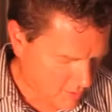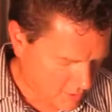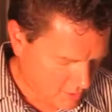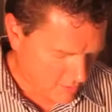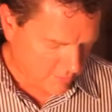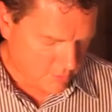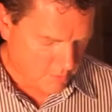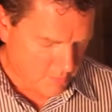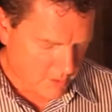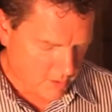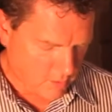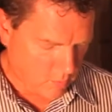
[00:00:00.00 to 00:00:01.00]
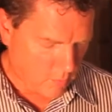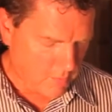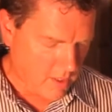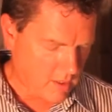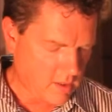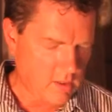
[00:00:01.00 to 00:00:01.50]
Each individual panel will
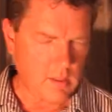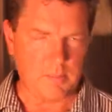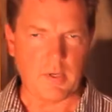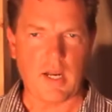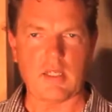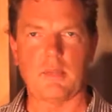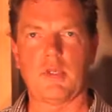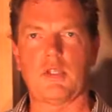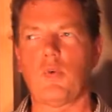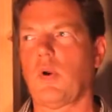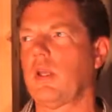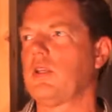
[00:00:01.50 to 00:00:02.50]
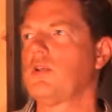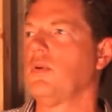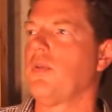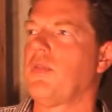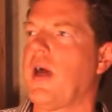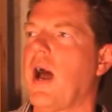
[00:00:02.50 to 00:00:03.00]
make approximately
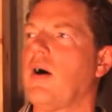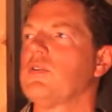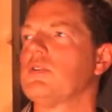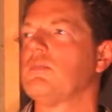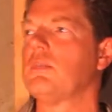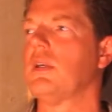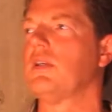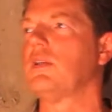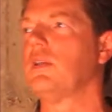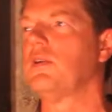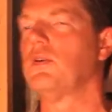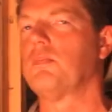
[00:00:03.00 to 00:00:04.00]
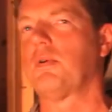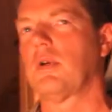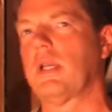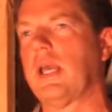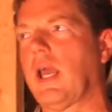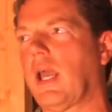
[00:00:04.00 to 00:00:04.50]
22,000 BTU per
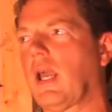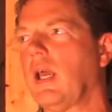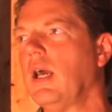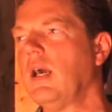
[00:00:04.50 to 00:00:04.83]
day.